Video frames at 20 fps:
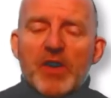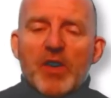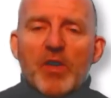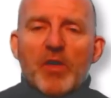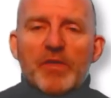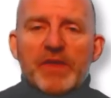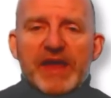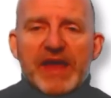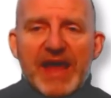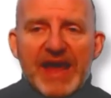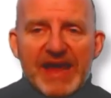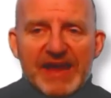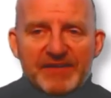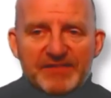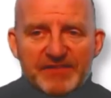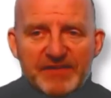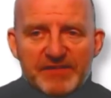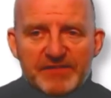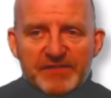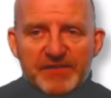on the
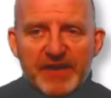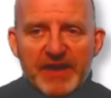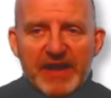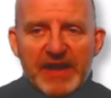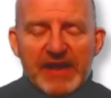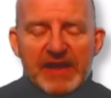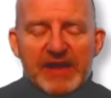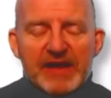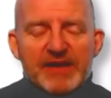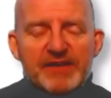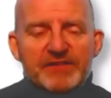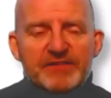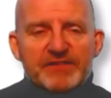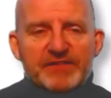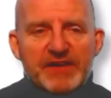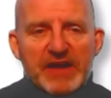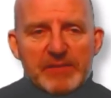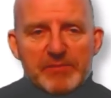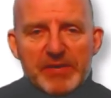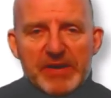ACCA
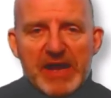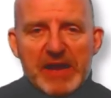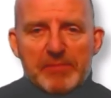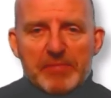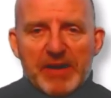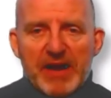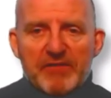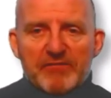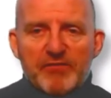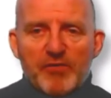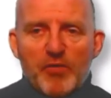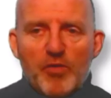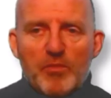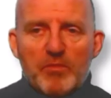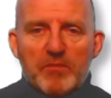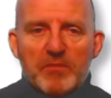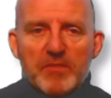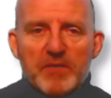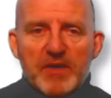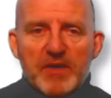CBE platform.